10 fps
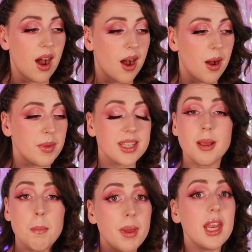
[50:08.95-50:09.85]
Um,
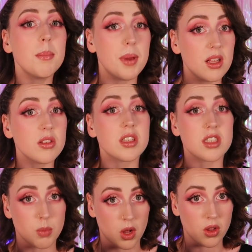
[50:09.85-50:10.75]
it's a bitter pill to
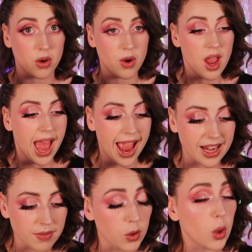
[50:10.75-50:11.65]
swallow,
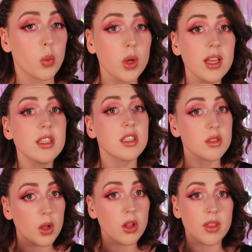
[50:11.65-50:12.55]
and if you are willing to
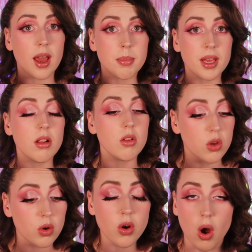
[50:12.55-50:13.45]
swallow that pill,
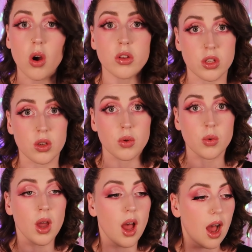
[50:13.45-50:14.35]
good on
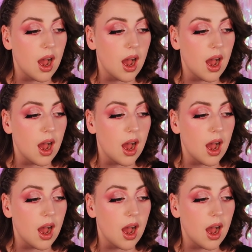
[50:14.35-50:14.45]
you.